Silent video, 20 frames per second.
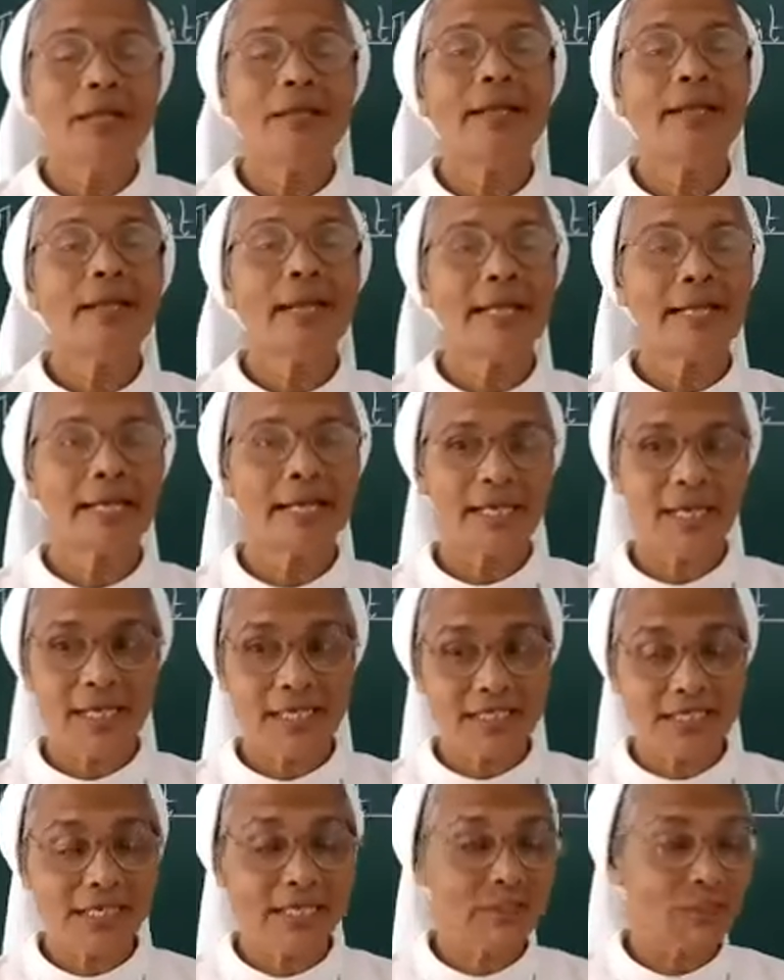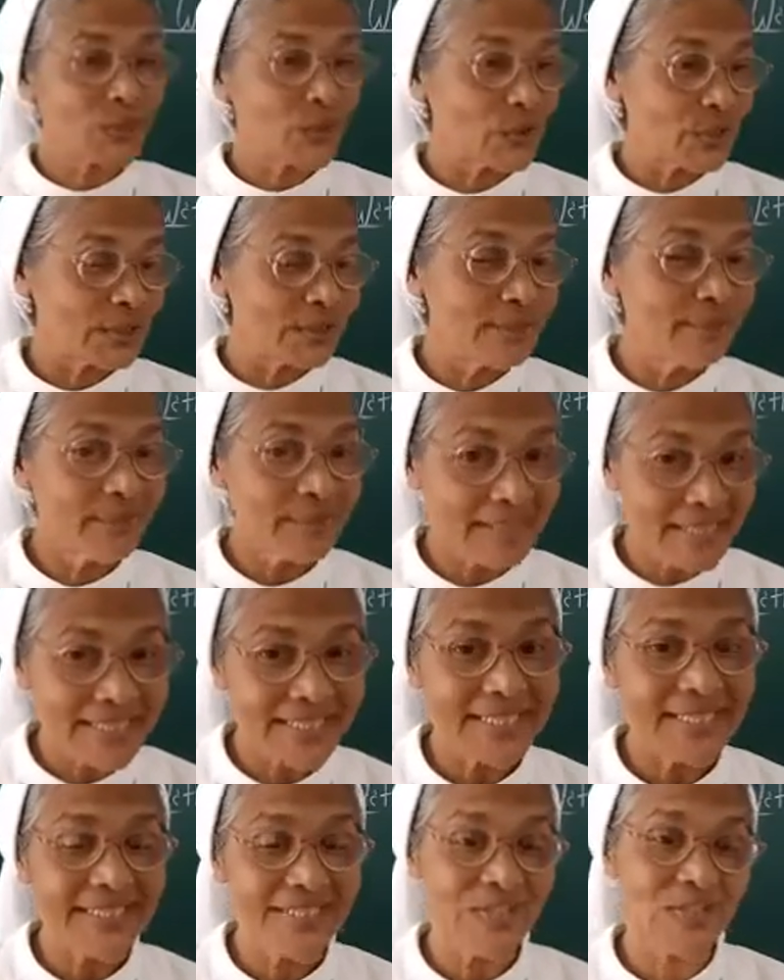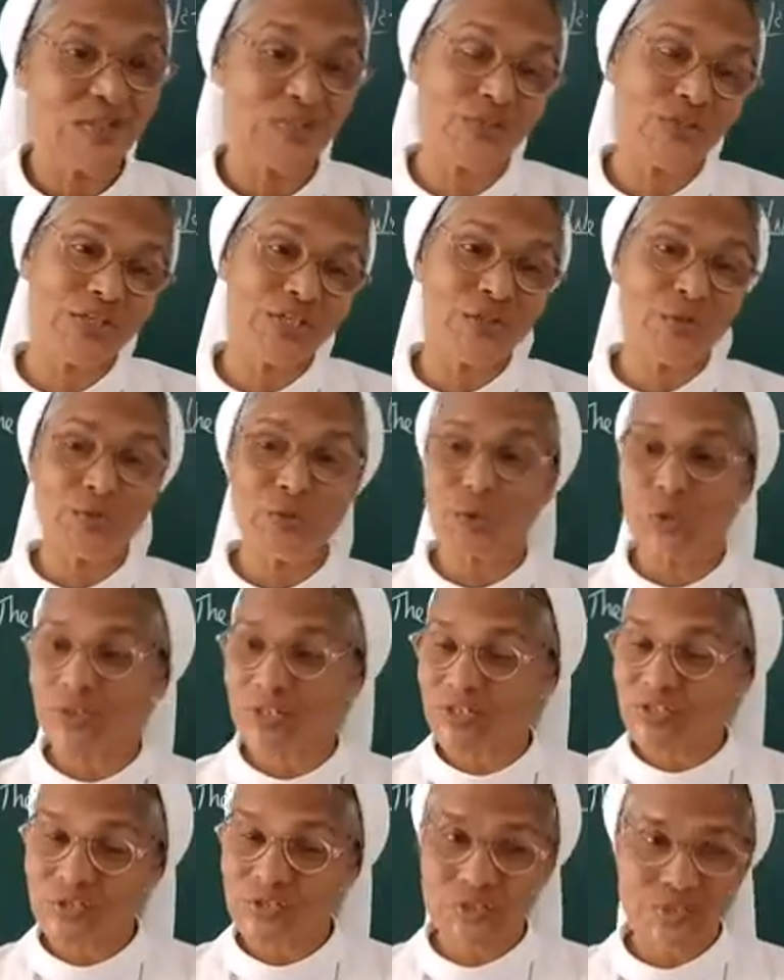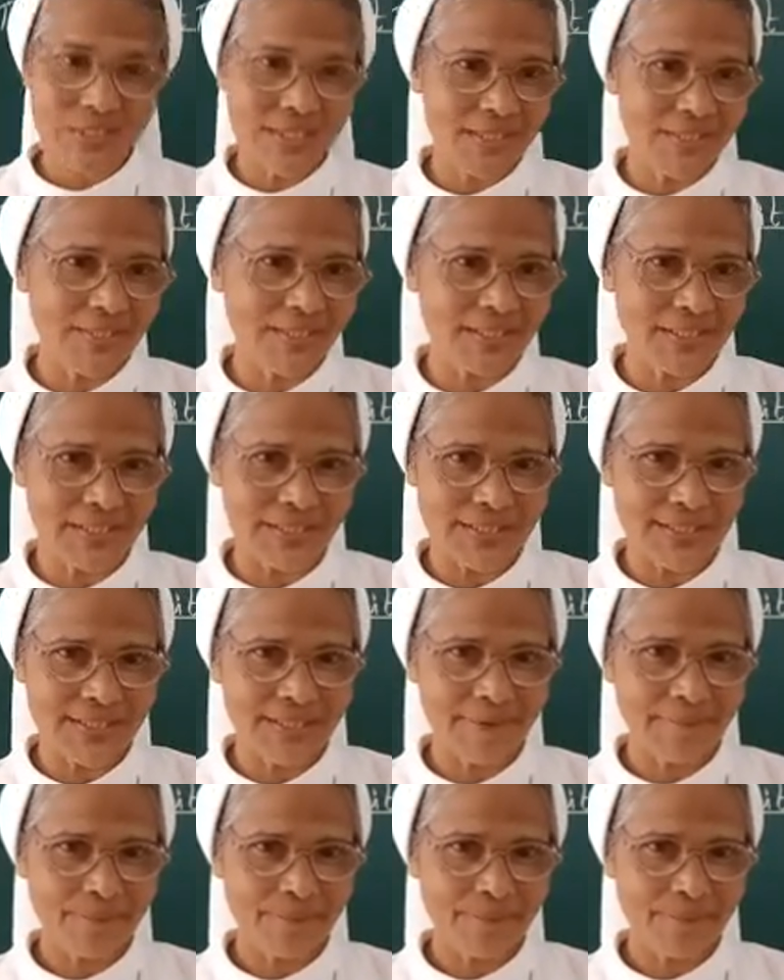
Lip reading: Then I realized I taught them. They said, "Sister, you taught us social studies."